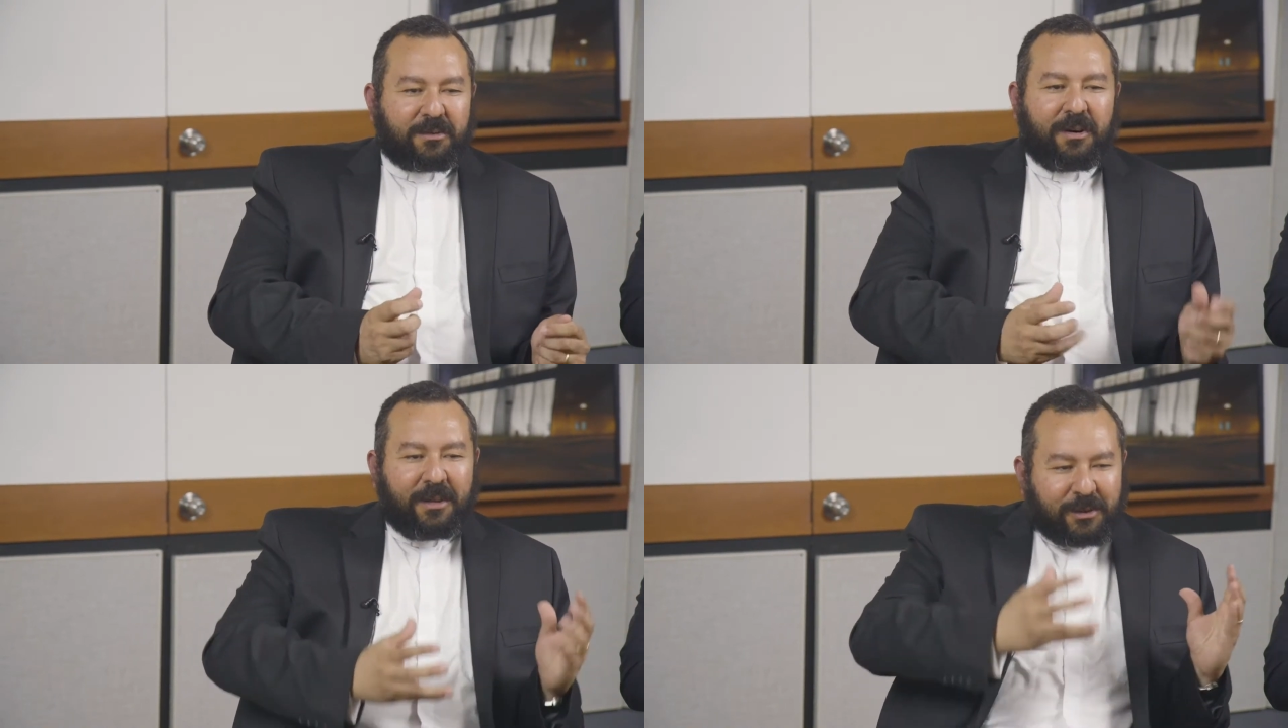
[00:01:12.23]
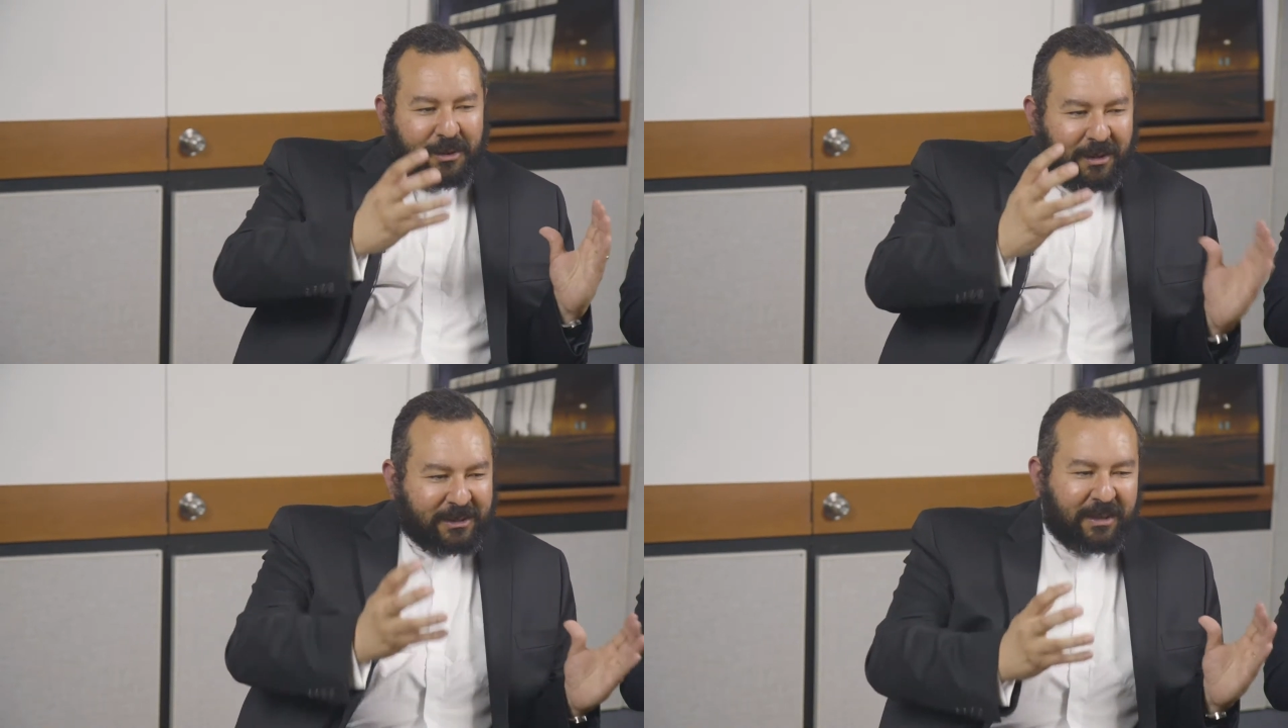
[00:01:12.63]

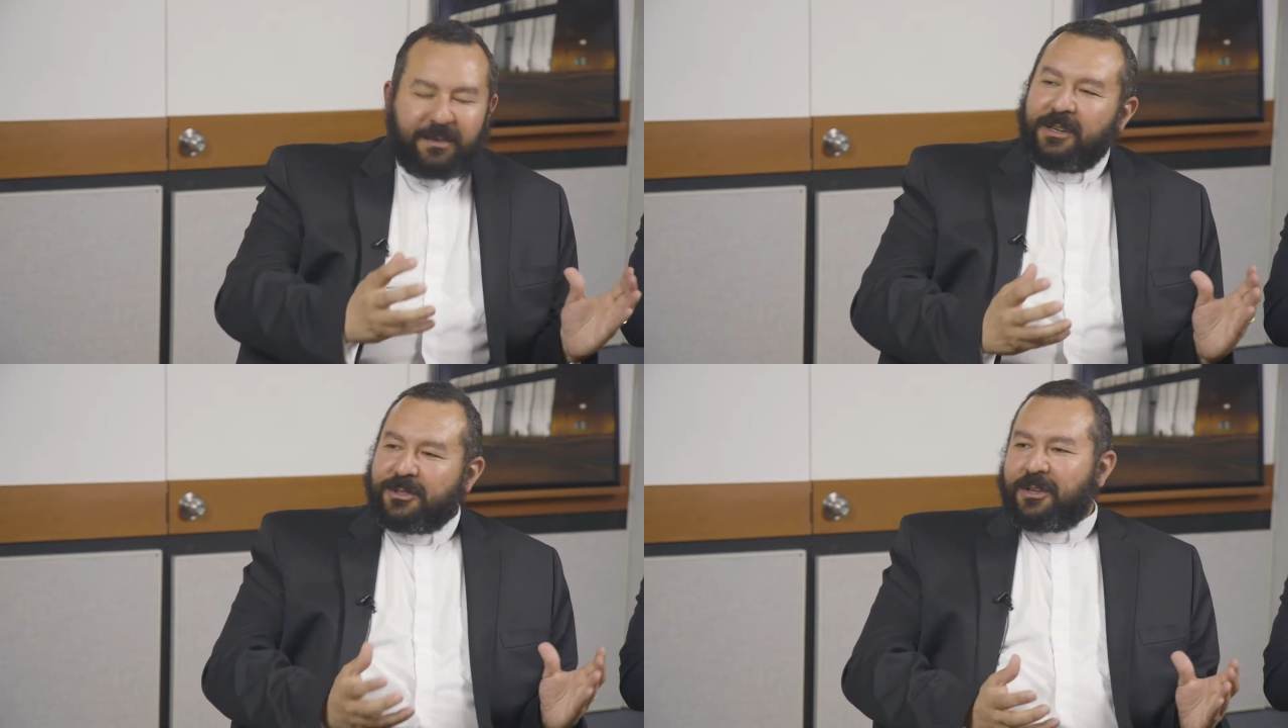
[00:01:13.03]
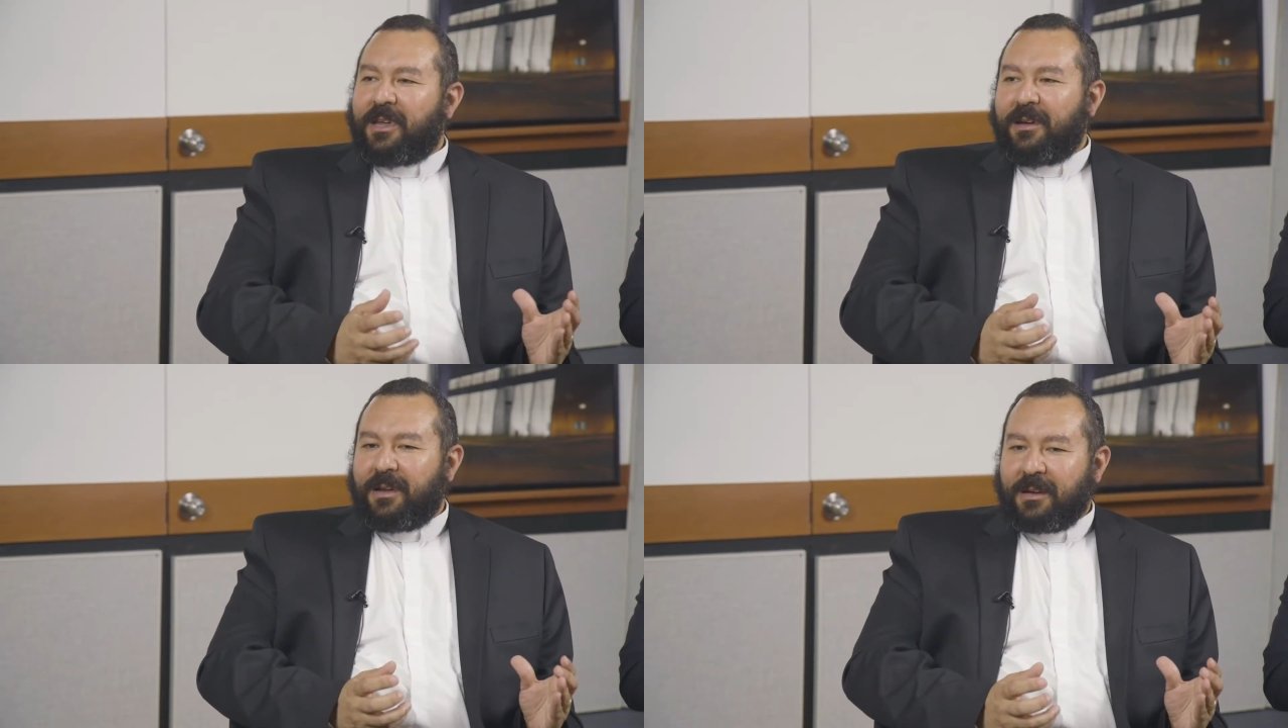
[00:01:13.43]
traditional civil
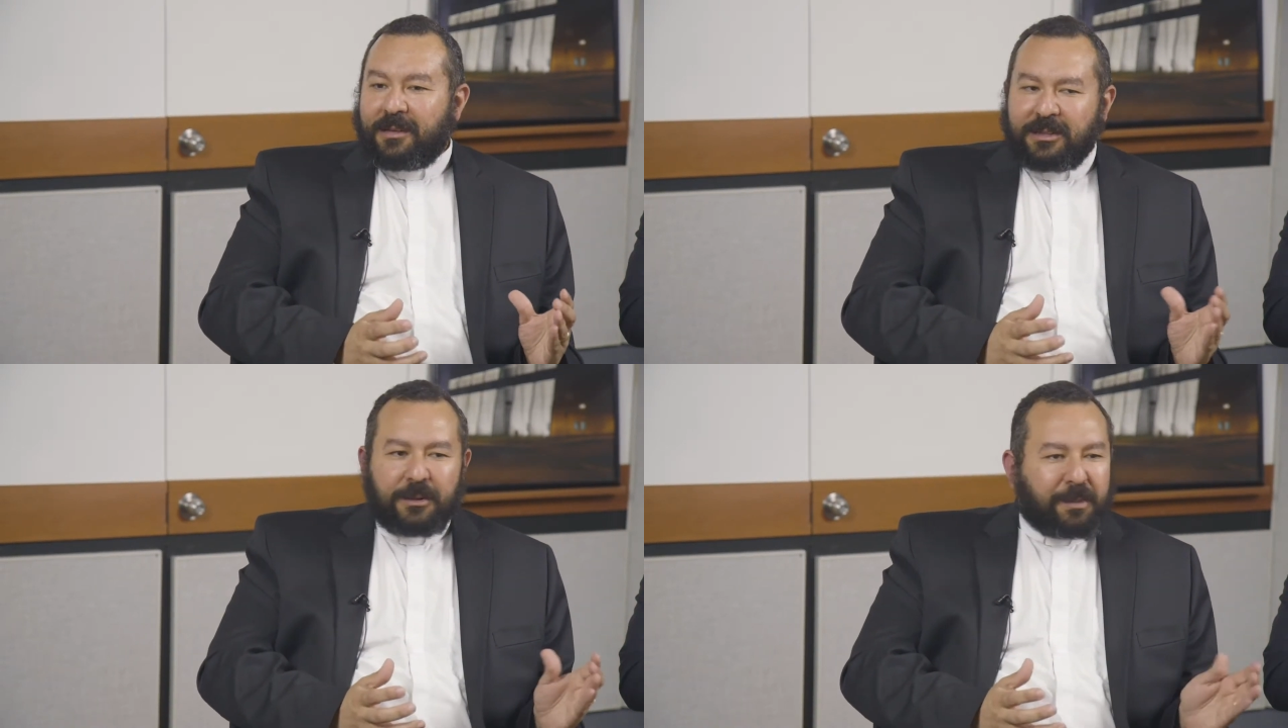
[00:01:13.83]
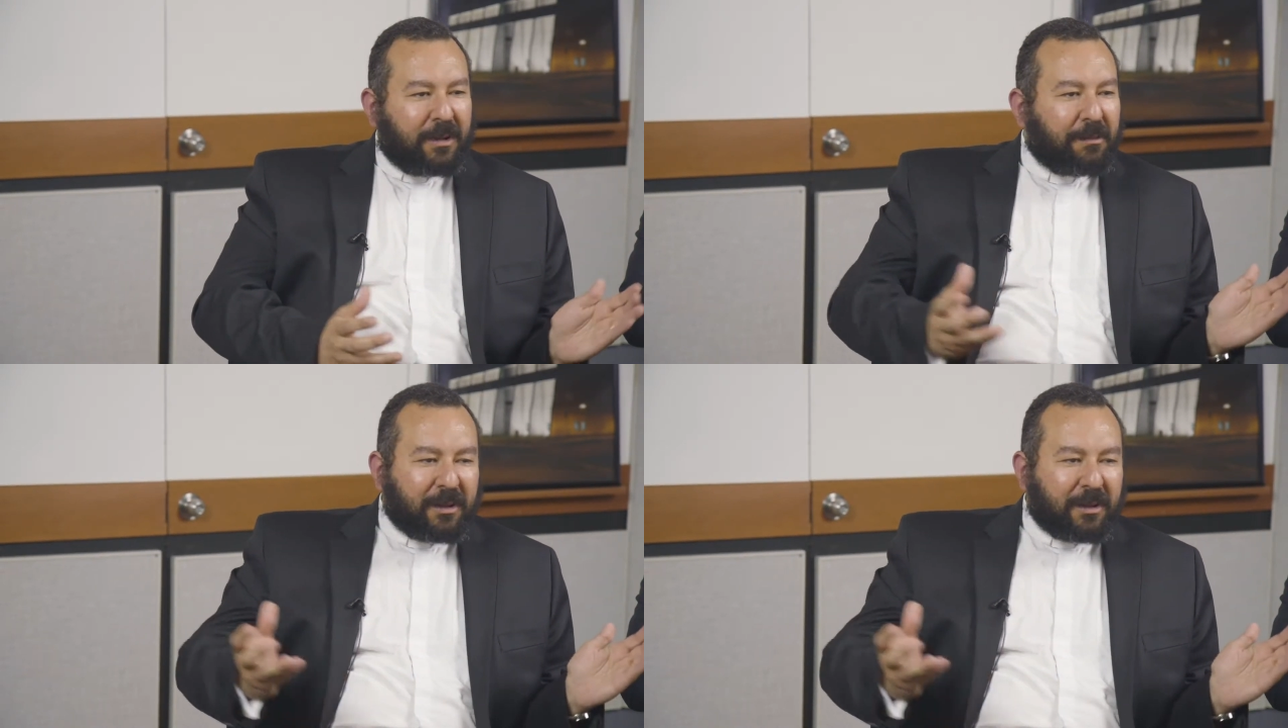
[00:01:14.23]
engineering discipline,